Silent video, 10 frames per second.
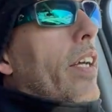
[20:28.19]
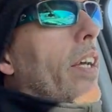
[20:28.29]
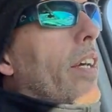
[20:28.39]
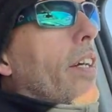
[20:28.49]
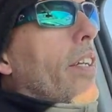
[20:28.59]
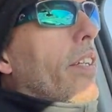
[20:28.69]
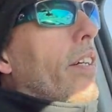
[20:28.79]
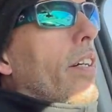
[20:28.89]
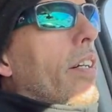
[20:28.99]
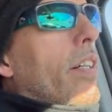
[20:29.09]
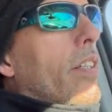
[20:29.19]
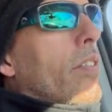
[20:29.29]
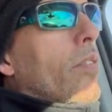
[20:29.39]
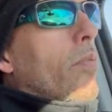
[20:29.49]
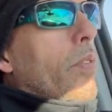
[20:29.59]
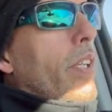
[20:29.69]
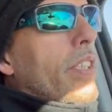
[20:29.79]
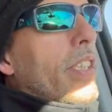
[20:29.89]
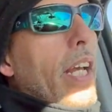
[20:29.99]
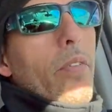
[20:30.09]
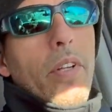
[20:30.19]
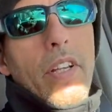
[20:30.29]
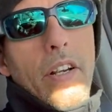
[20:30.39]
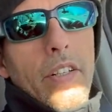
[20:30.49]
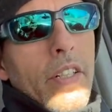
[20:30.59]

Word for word: and uh, we stayed with our